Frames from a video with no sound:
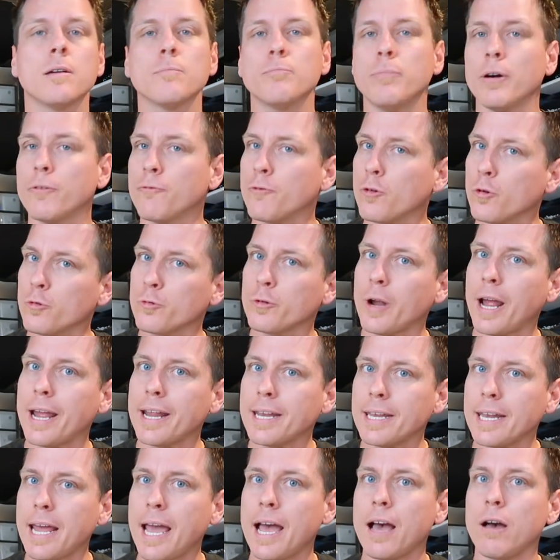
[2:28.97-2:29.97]
But for
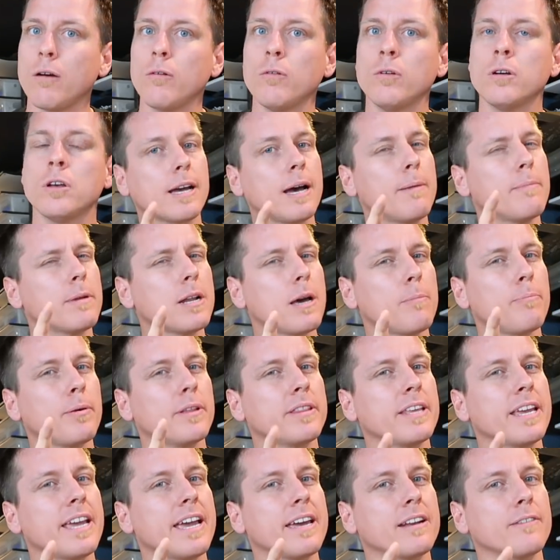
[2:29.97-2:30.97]
right now, coming up on
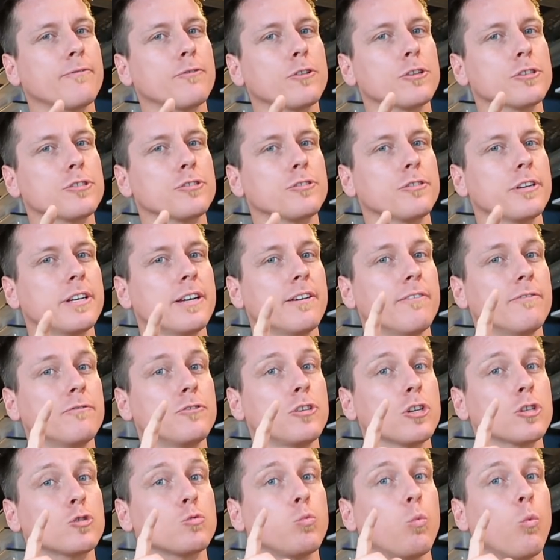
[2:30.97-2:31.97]
the anniversary of
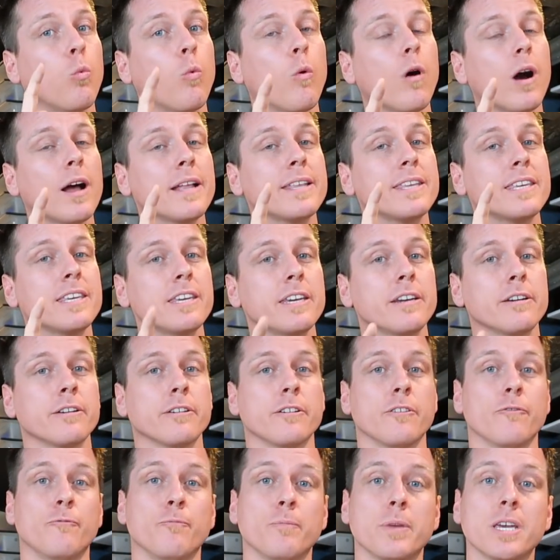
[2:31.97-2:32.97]
just 1 year
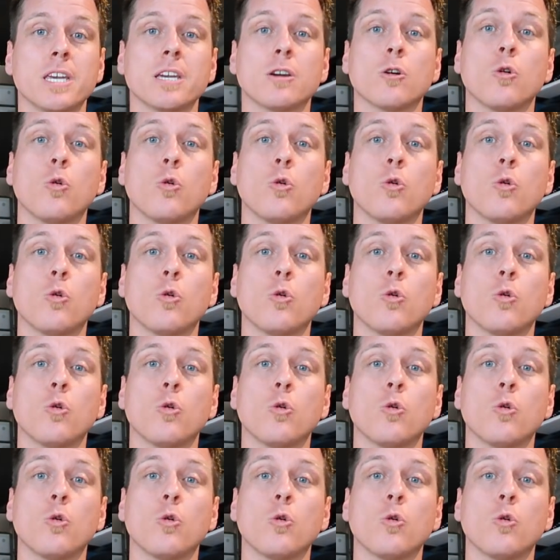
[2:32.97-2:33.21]
of me